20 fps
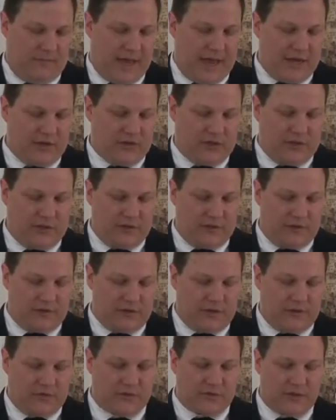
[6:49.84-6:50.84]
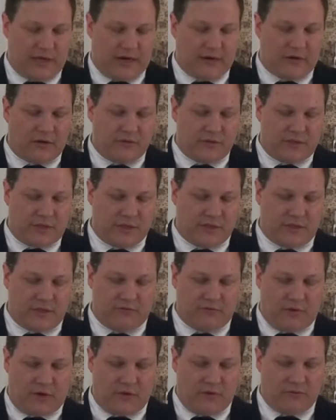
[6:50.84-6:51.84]
Imagine those narrow,
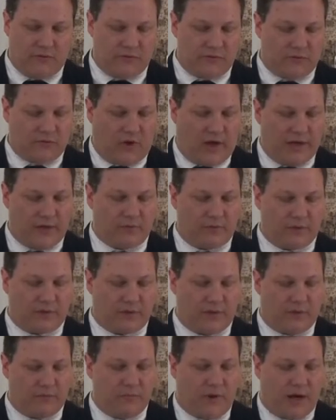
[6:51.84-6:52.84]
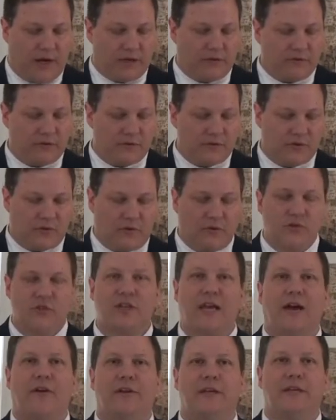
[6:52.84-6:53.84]
dusty roads lined with admirers, all
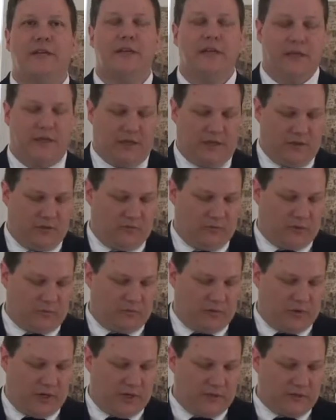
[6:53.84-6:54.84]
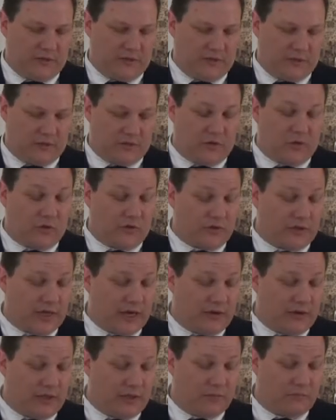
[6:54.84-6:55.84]
shouting with praise, all
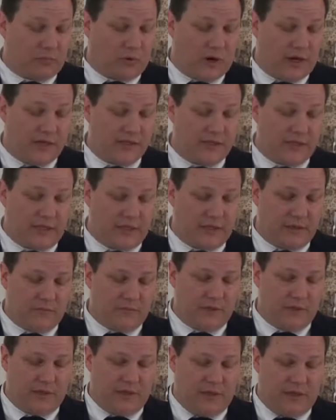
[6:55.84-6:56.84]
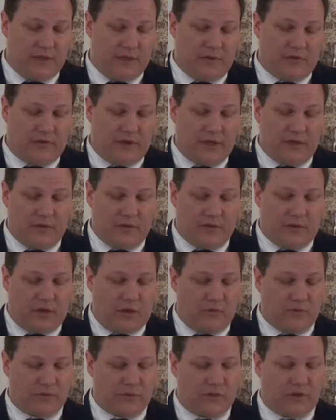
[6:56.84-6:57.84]
shouting and praising him, Laying their
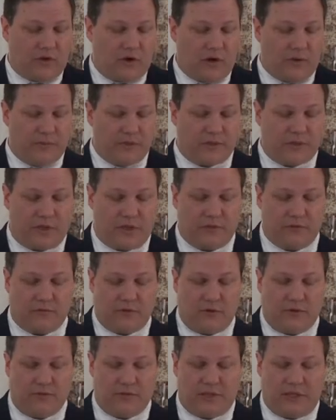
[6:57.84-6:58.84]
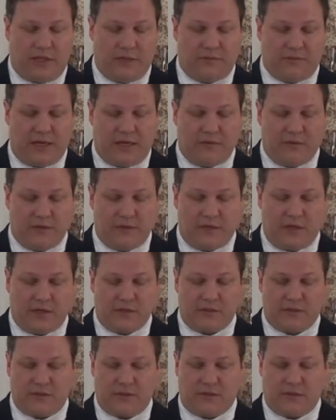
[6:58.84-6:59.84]
coats and garments on the road to keep down the
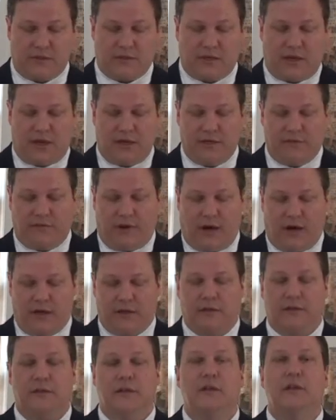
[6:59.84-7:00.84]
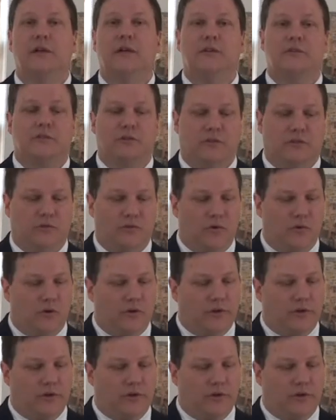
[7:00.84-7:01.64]
dust is a sign of honor to the